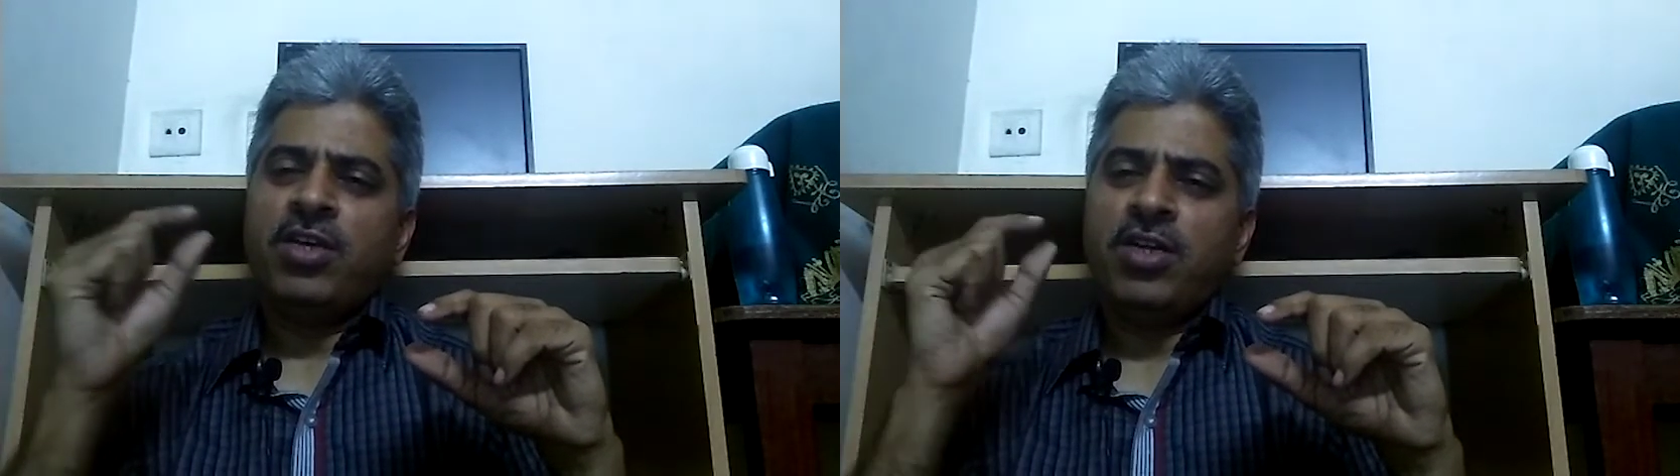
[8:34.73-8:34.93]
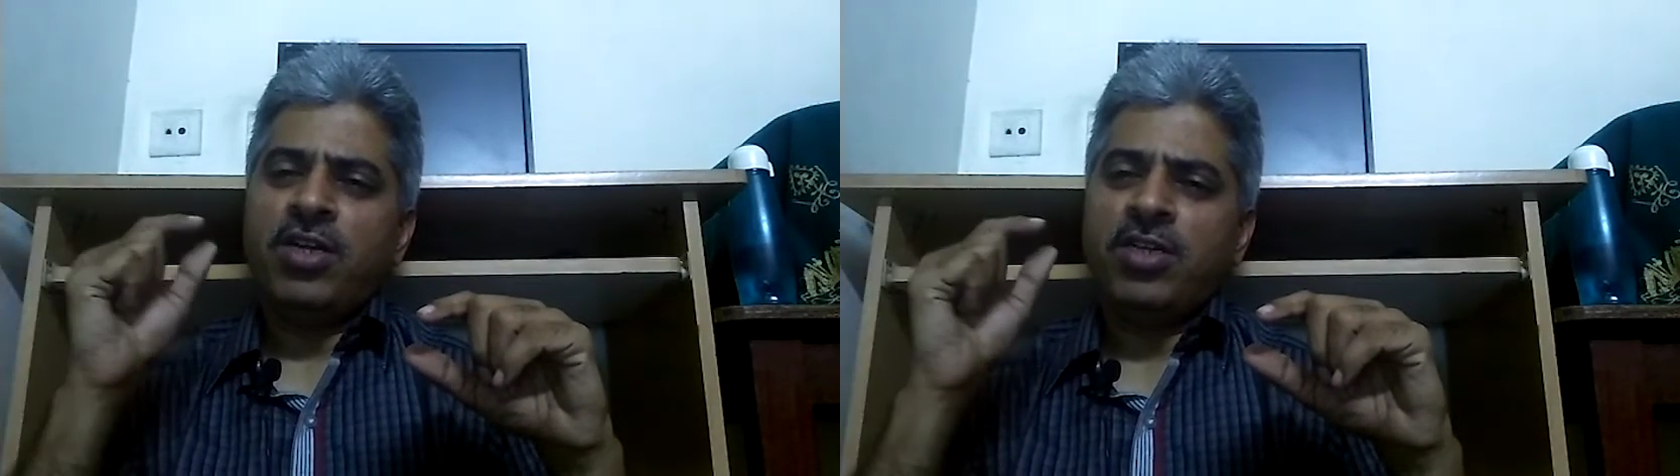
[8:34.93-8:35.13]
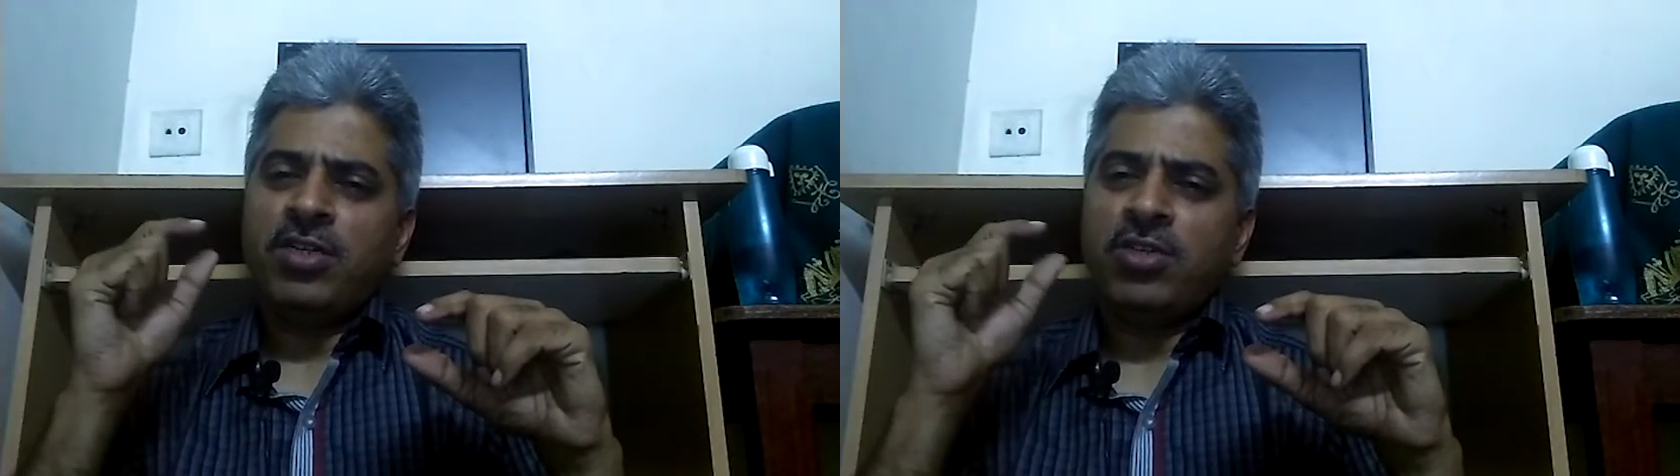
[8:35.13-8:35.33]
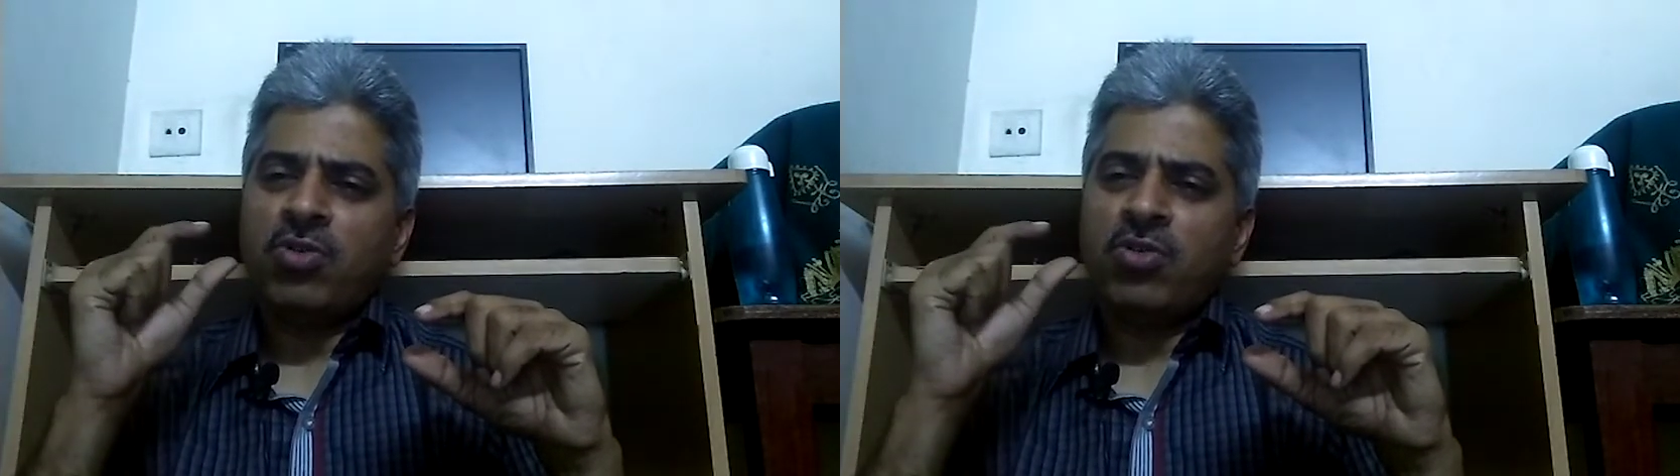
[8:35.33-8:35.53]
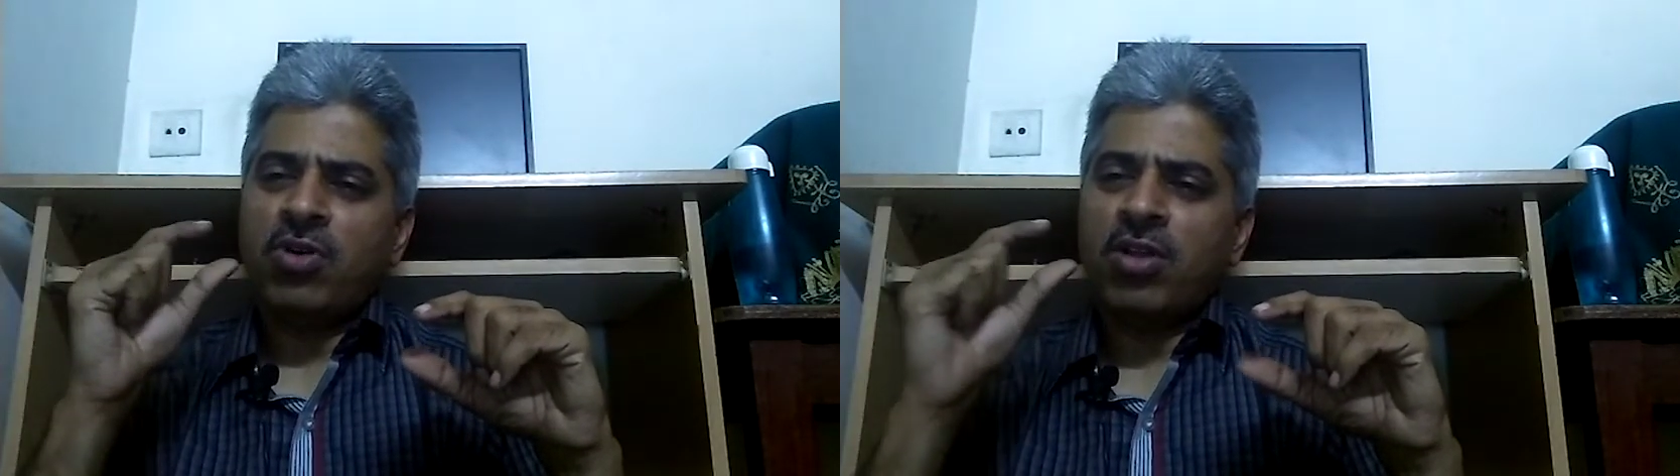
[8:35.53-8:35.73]
and
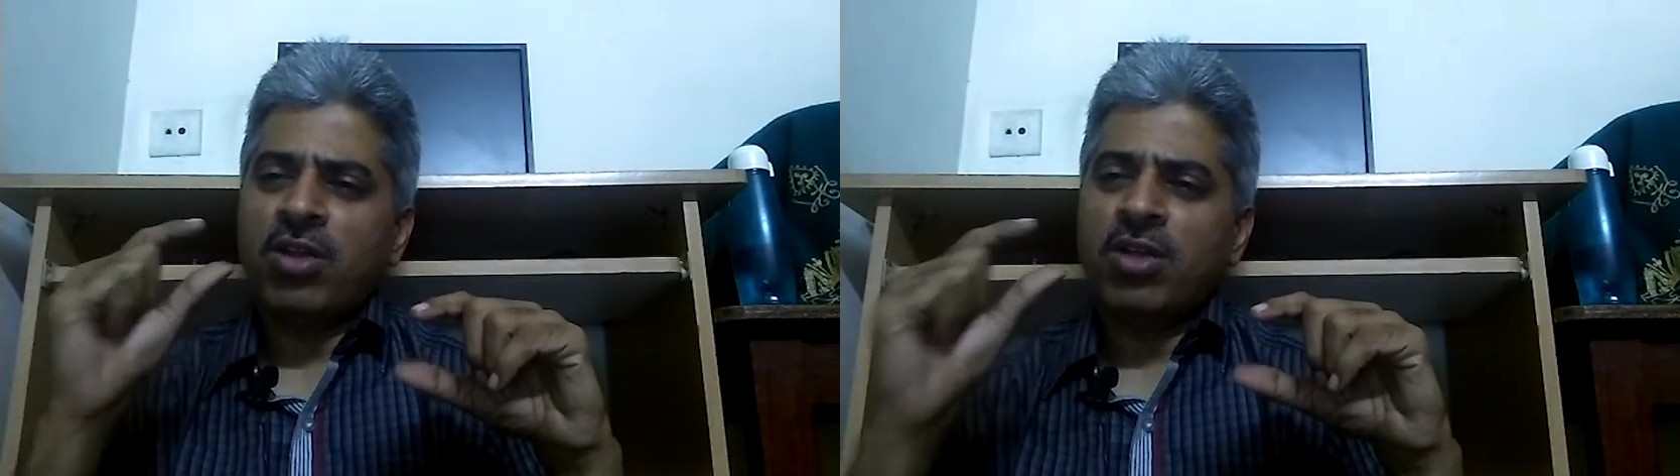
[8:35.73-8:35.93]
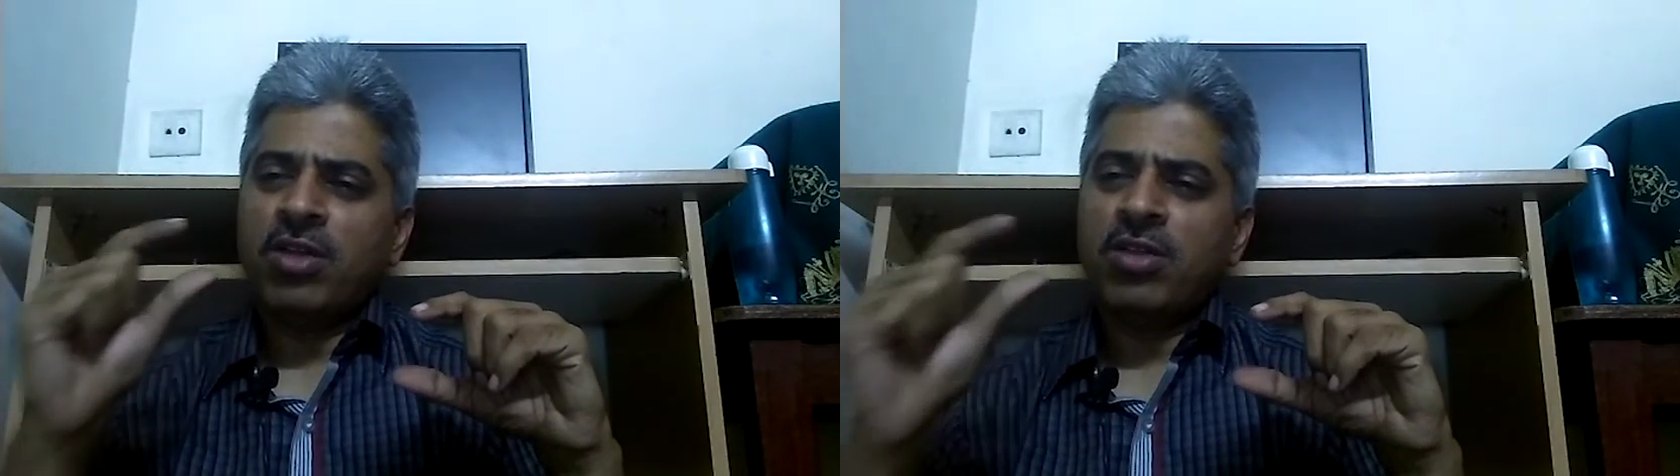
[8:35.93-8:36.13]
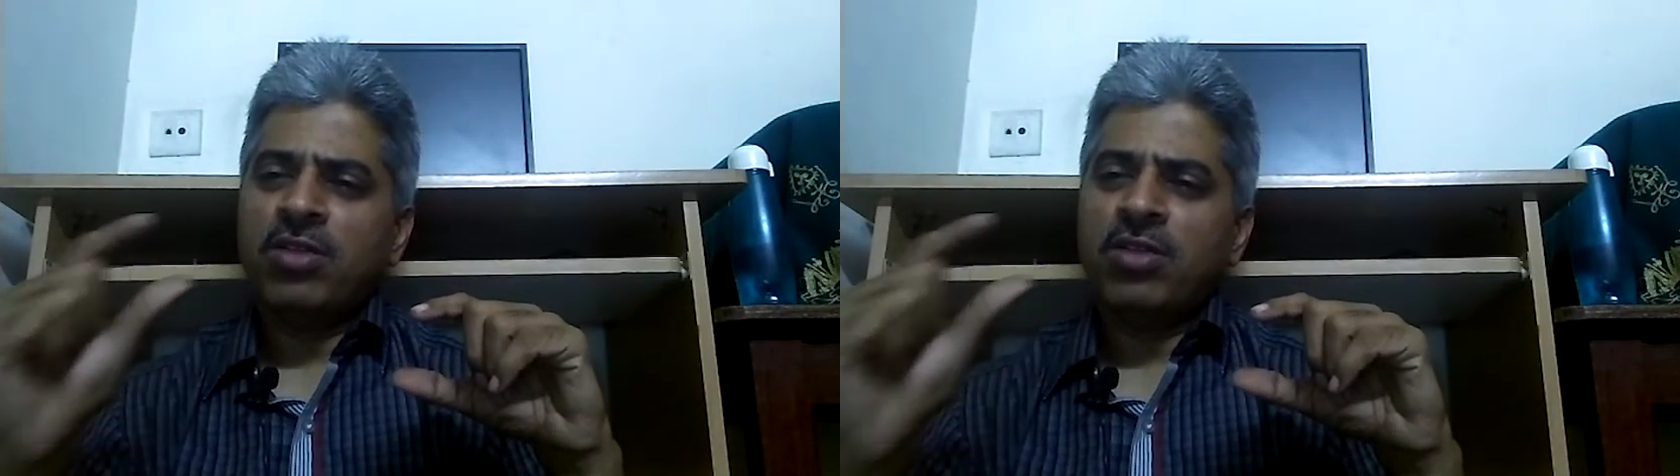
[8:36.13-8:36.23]
all